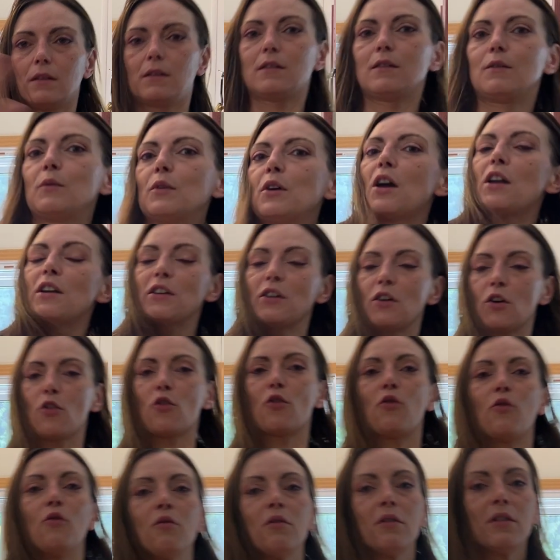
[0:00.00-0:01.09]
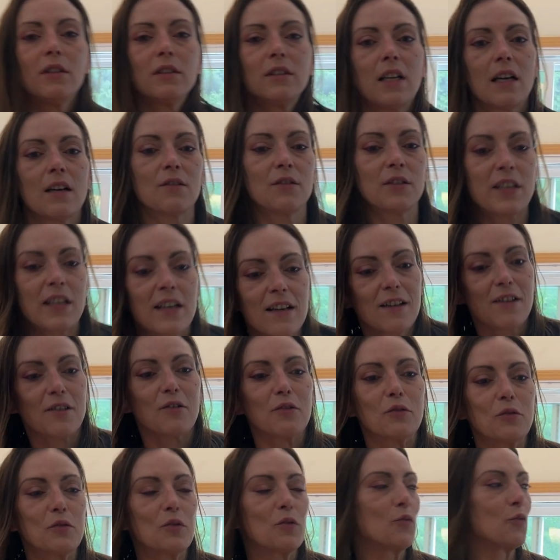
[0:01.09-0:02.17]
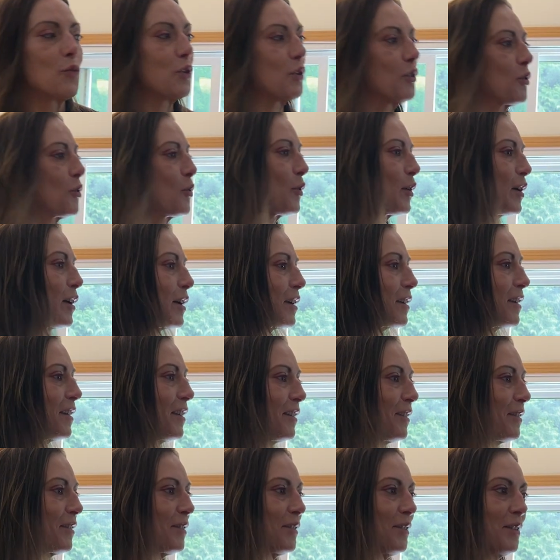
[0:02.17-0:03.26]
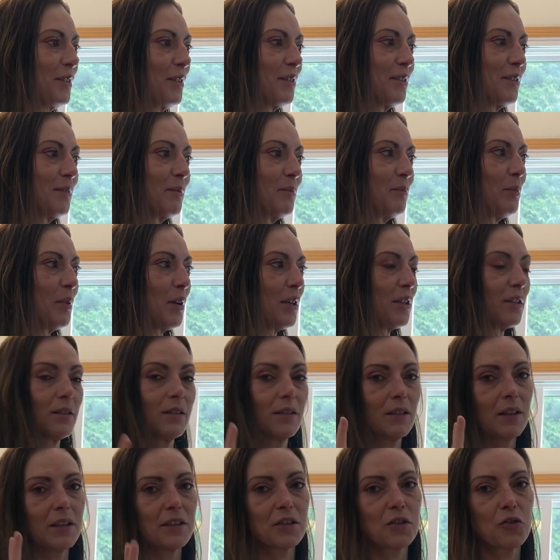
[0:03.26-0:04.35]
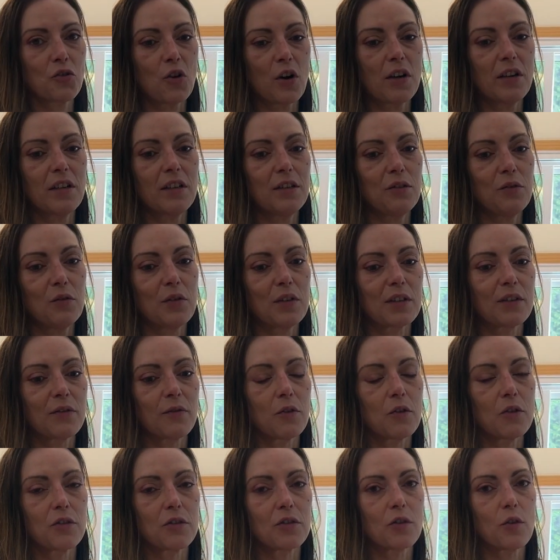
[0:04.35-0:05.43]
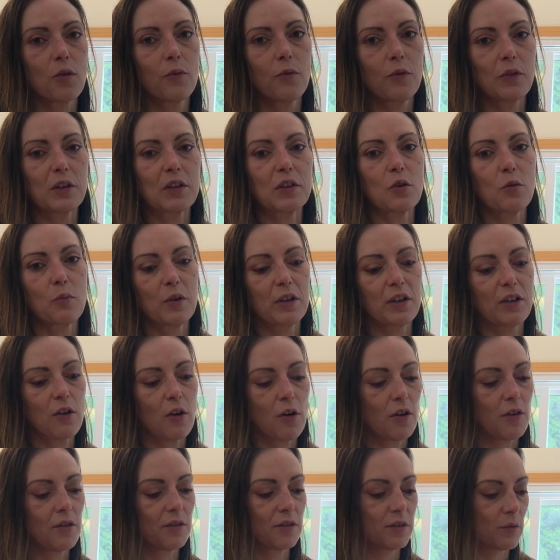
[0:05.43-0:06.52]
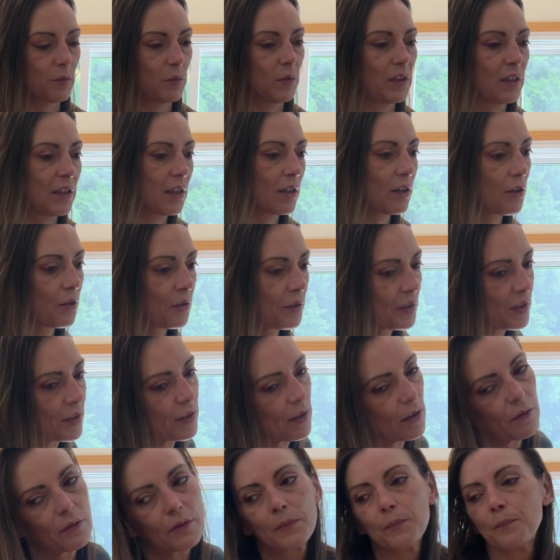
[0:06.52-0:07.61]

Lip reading: we gotta go downtown real quick, but let's try to do this first. Hopefully nobody calls and we can get all this stuff